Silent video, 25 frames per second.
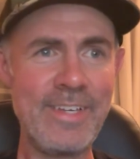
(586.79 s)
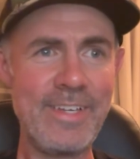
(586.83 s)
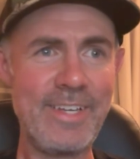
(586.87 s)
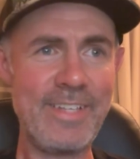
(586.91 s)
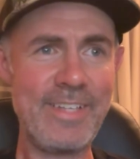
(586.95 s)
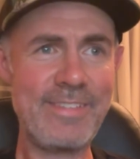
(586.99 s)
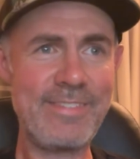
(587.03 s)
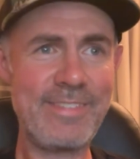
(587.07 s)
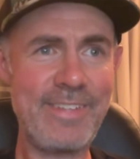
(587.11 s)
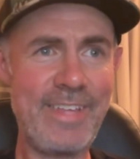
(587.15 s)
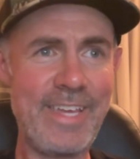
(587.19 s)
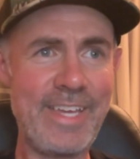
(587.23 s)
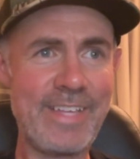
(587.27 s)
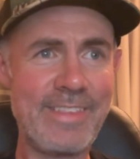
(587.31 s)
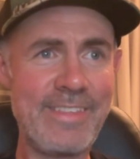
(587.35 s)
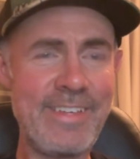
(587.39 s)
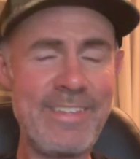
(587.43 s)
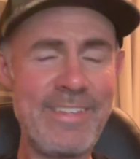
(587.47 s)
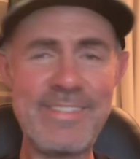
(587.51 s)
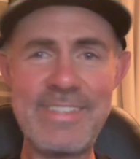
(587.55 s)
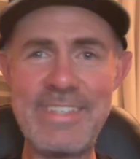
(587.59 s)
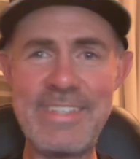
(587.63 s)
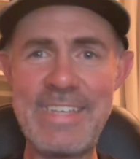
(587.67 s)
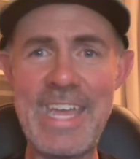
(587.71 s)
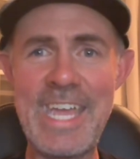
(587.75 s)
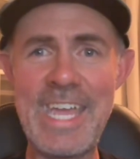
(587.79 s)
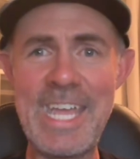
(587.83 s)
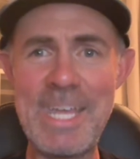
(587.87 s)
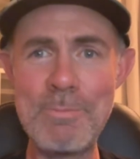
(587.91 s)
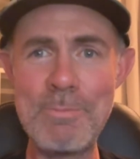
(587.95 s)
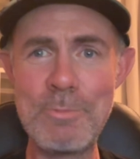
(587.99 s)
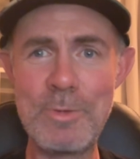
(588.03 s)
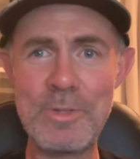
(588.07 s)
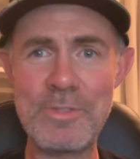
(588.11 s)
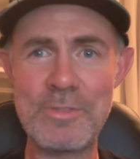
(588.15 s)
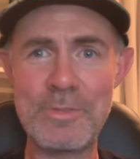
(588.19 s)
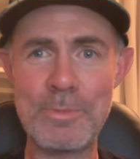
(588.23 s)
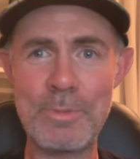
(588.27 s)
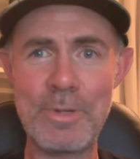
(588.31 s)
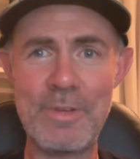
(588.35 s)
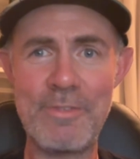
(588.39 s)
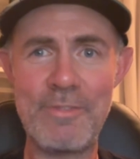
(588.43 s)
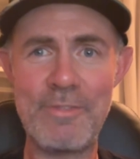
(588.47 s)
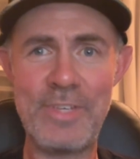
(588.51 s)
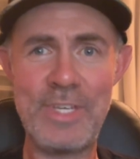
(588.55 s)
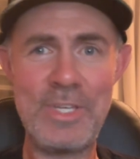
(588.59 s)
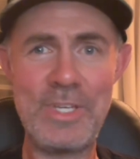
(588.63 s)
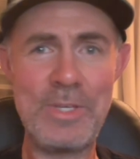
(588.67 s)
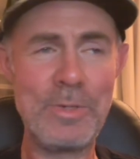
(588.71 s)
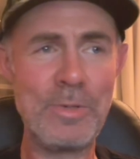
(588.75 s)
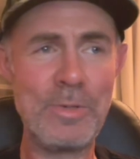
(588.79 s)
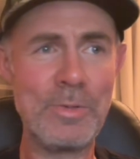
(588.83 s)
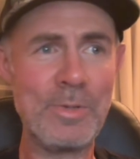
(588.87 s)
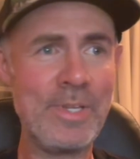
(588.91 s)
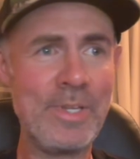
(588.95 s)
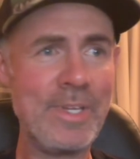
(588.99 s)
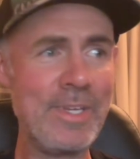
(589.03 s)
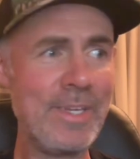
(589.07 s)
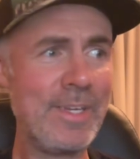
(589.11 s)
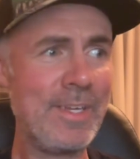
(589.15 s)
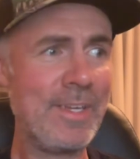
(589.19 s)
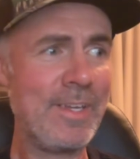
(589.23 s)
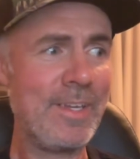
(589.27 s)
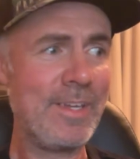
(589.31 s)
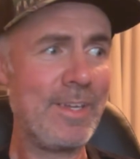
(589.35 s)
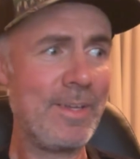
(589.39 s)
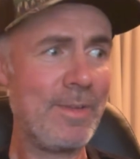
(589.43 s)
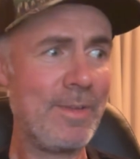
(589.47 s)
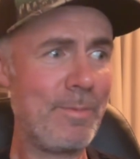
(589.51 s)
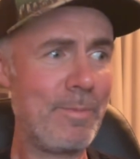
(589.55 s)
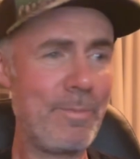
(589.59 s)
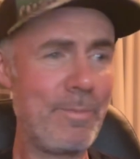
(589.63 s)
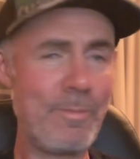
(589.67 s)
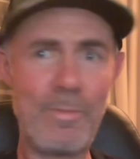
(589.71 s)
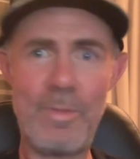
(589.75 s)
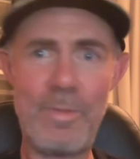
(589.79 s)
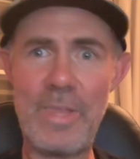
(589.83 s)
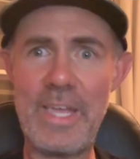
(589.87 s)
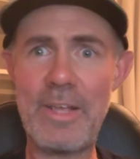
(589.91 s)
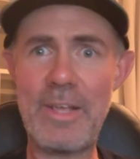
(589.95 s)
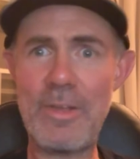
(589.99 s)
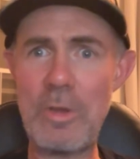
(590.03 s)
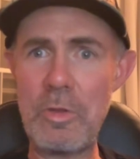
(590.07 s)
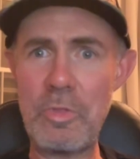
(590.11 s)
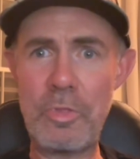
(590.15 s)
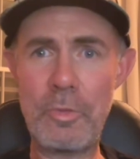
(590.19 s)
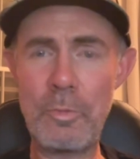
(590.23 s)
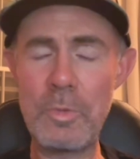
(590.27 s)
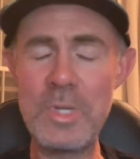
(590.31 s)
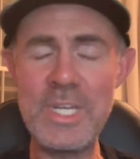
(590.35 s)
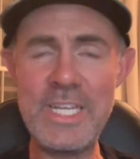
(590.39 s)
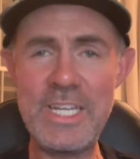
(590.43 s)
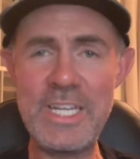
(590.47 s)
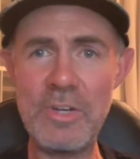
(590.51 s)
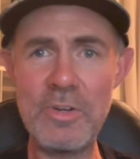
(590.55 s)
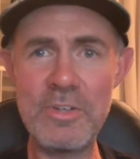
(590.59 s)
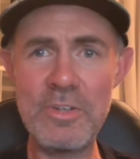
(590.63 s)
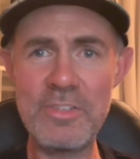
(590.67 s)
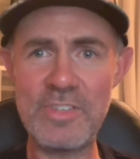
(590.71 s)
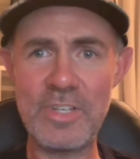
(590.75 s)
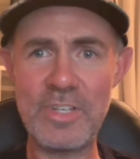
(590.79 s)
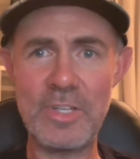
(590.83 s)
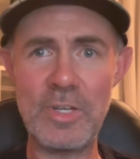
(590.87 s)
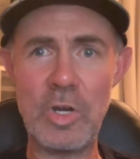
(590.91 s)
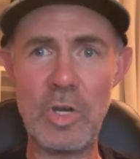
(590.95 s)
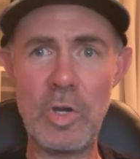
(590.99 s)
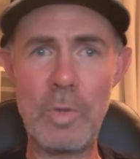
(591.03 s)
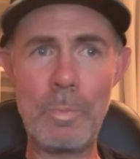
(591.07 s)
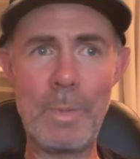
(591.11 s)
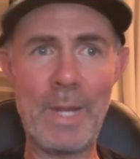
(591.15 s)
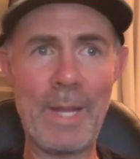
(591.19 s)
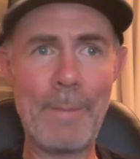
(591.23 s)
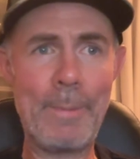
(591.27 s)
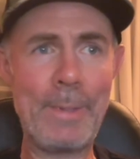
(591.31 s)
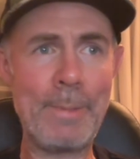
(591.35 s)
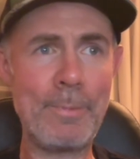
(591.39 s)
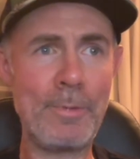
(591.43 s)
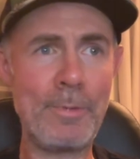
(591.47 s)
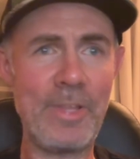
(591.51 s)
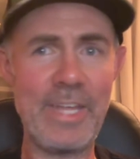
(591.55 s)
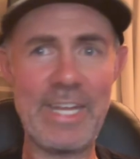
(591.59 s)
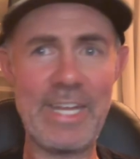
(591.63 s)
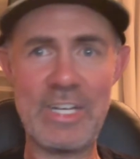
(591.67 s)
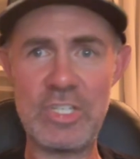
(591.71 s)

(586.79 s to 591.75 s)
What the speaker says: It's like this game was reviewed like 3 years ago by people like